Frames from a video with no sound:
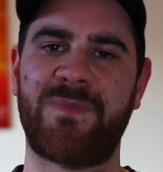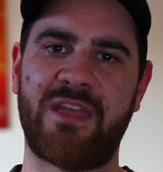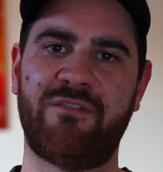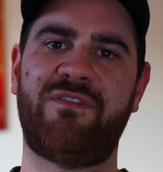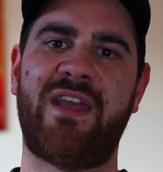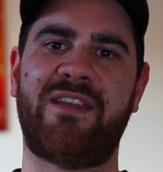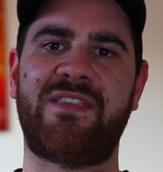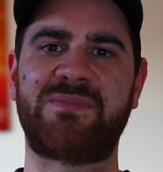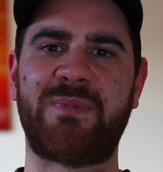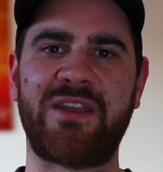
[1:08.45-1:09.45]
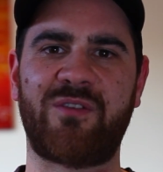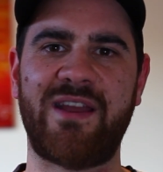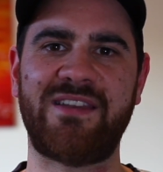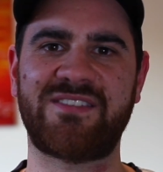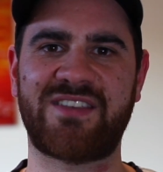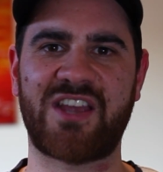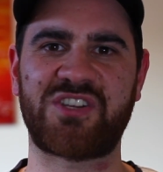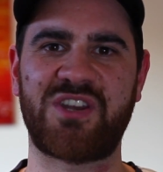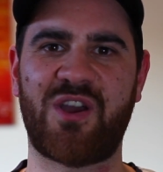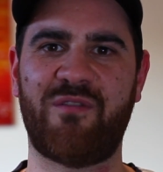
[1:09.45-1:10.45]
In fact, there's been a great
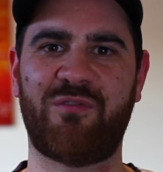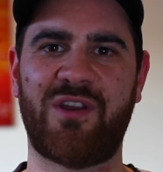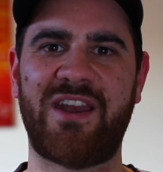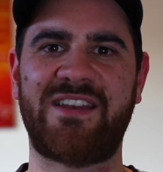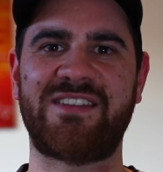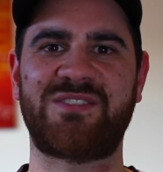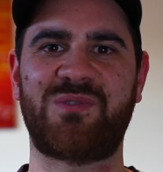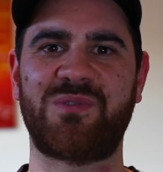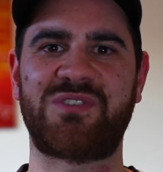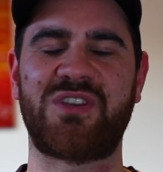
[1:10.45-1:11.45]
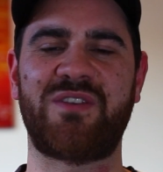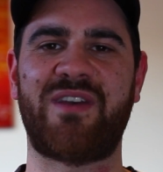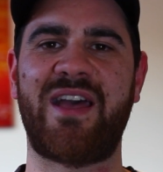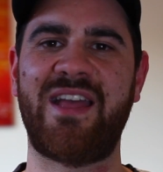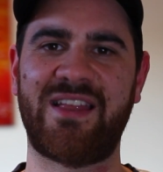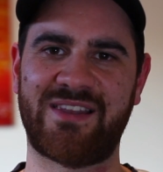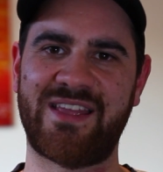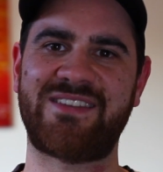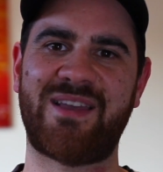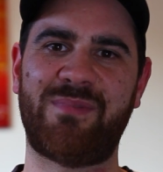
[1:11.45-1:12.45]
discussion over on our Discord server,
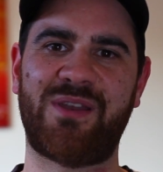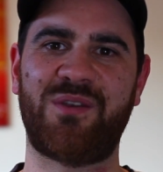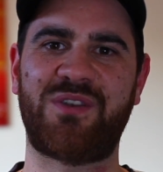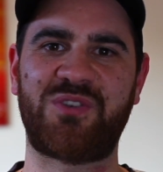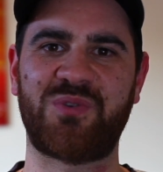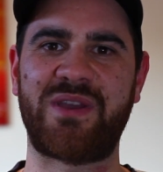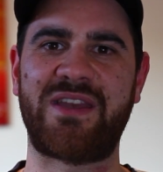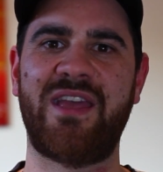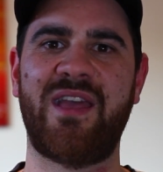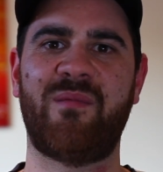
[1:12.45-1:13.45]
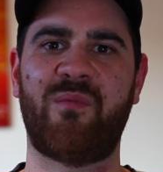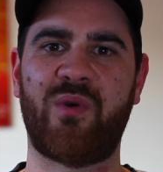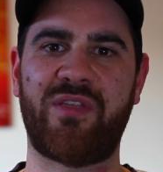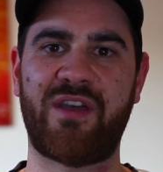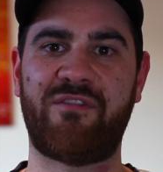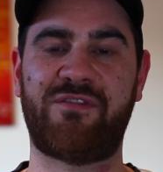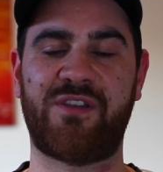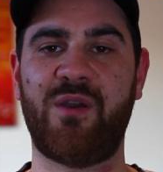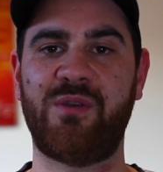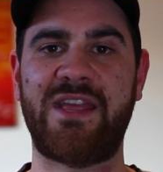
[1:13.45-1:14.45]
link down below to join, with
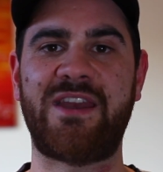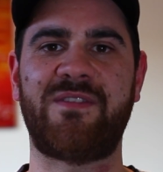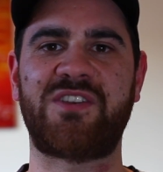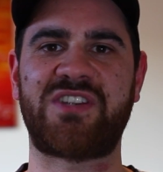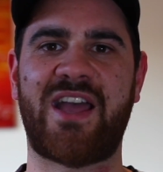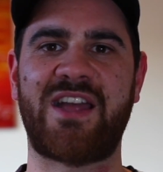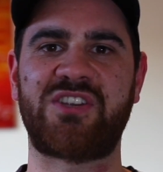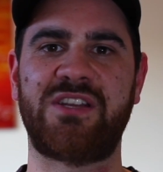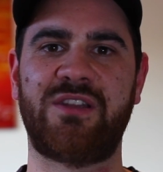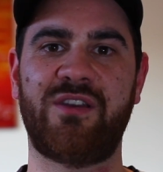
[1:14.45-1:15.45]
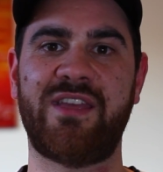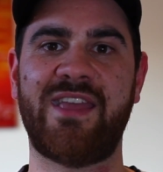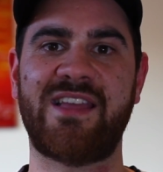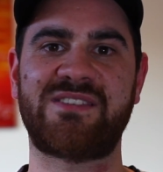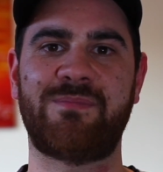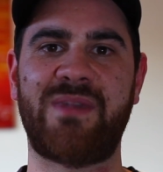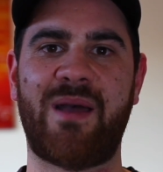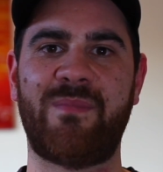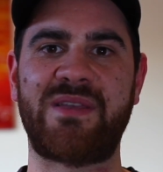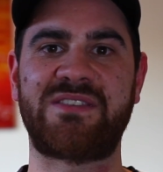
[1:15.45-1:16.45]
Flo leading the charge, looking at some
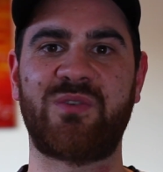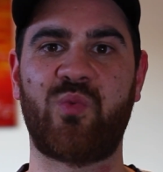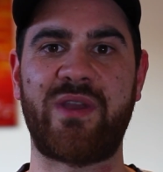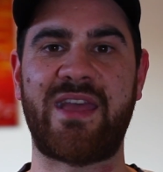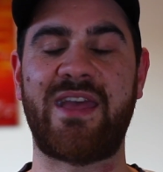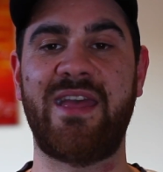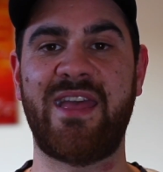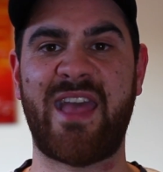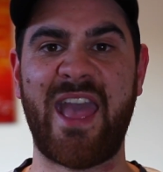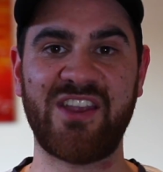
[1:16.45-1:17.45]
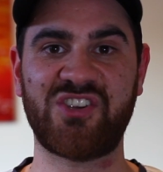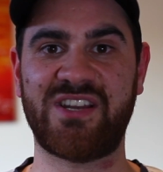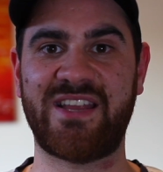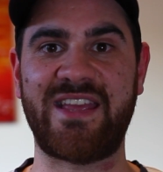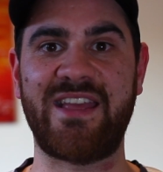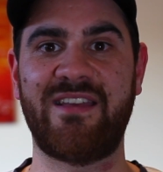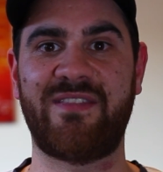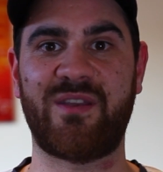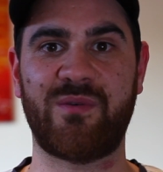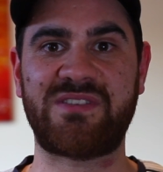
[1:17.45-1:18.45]
numbers where actually
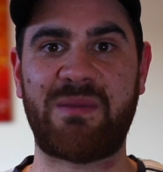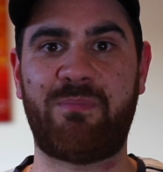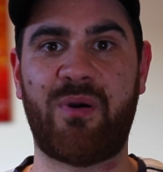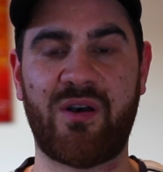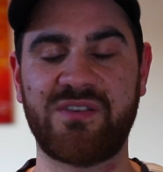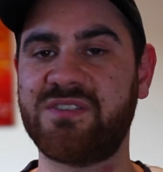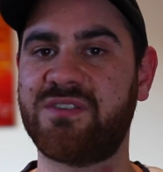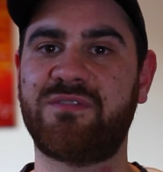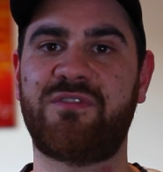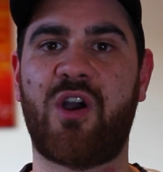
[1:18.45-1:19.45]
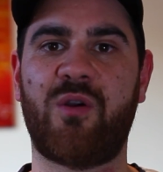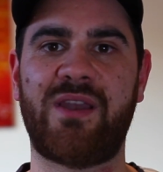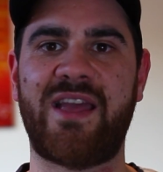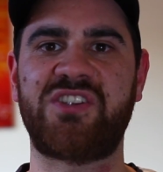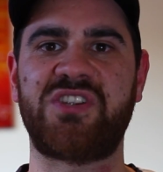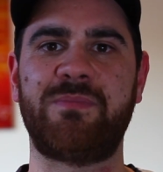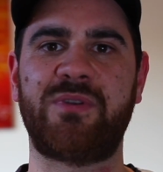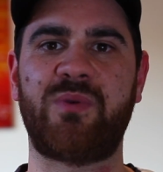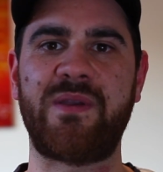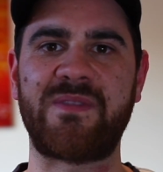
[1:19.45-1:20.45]
there is a positive correlation
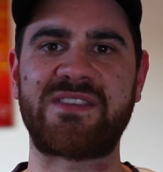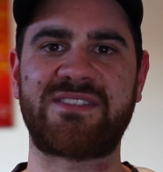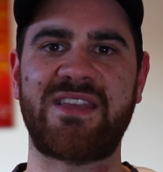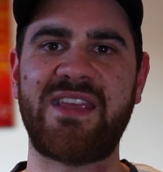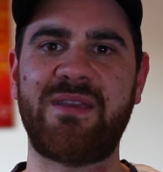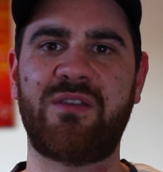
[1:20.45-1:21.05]
between the city